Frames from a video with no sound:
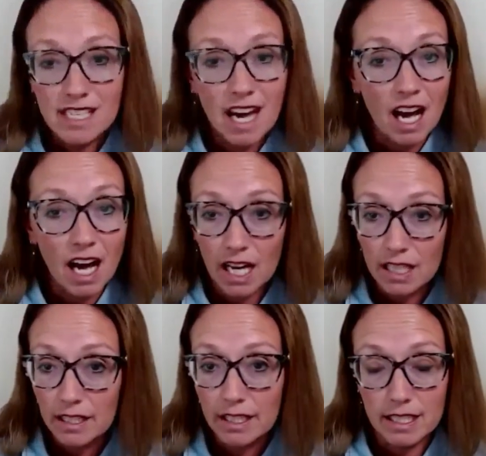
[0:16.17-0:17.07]
is a
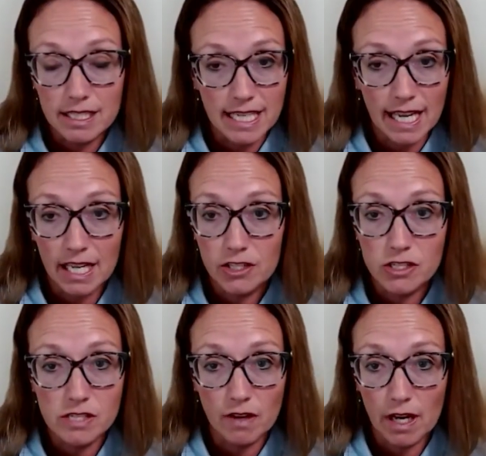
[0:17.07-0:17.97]
highly
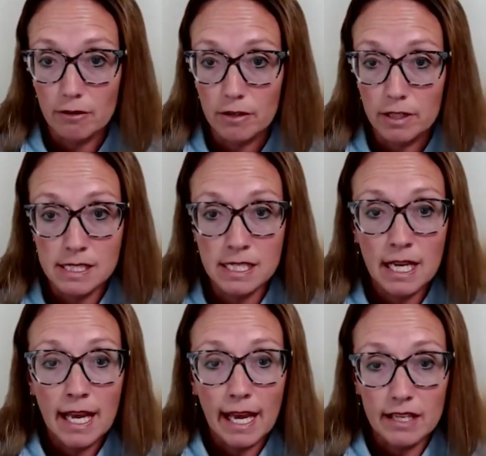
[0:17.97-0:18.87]
contagious virus.
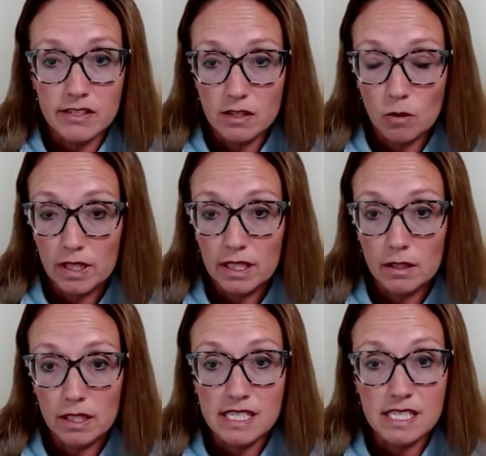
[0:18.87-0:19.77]
And so it
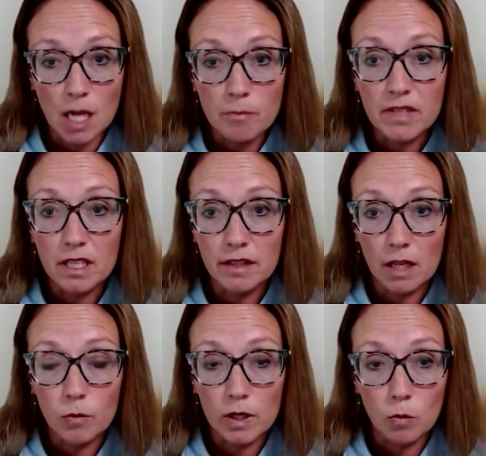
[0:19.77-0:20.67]
is something that
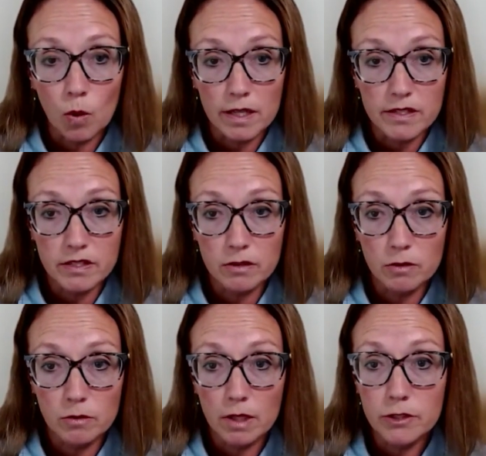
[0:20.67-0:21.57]
we want
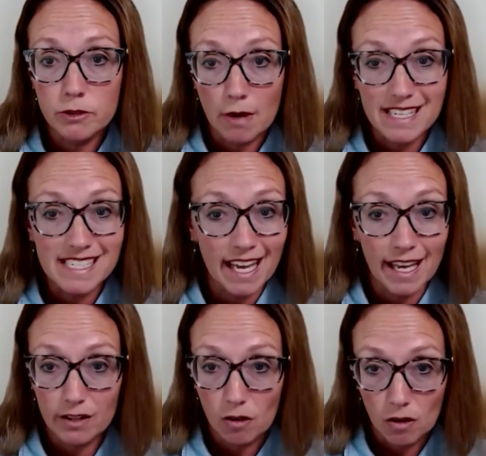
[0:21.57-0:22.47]
to address
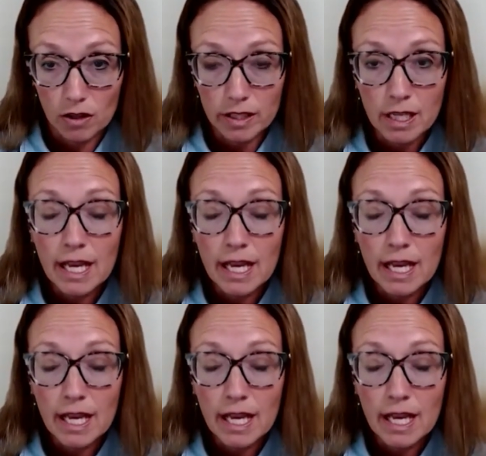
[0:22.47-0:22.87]
head on.